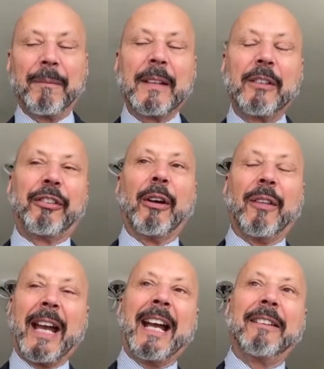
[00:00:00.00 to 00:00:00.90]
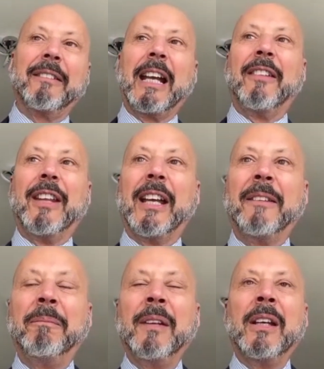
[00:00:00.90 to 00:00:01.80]
So that, and
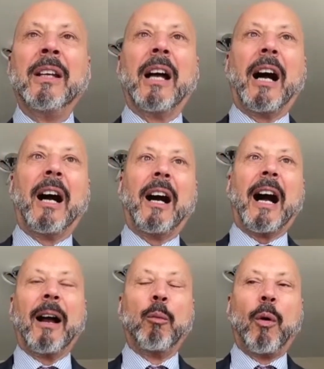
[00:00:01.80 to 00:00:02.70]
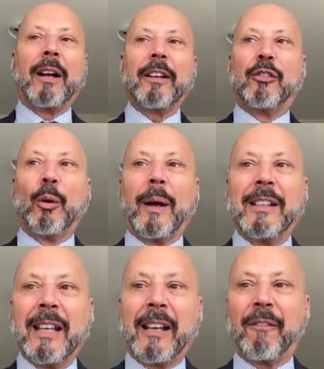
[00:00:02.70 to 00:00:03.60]
then I wanted to
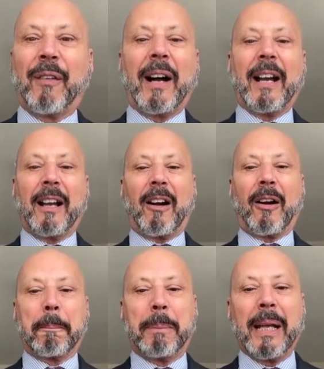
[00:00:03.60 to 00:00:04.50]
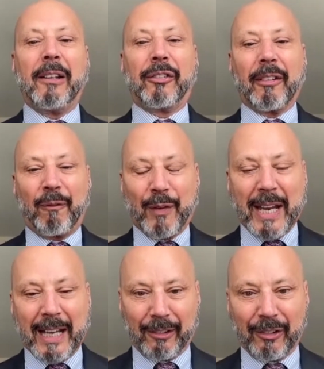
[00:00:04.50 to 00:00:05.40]
identify our base of
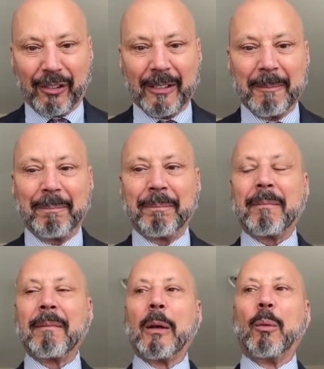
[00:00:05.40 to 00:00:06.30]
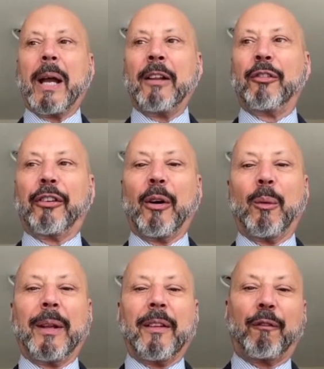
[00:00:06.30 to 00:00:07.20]
fans. And so
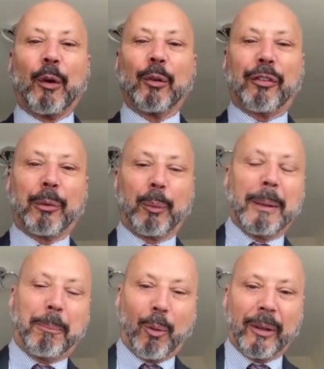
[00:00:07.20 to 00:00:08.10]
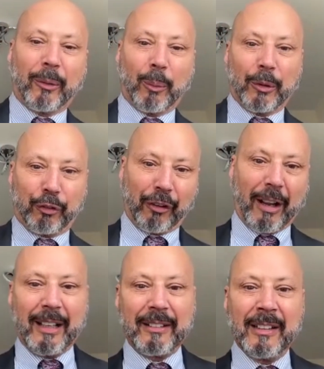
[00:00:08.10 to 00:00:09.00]
when the first three-pointer was shot,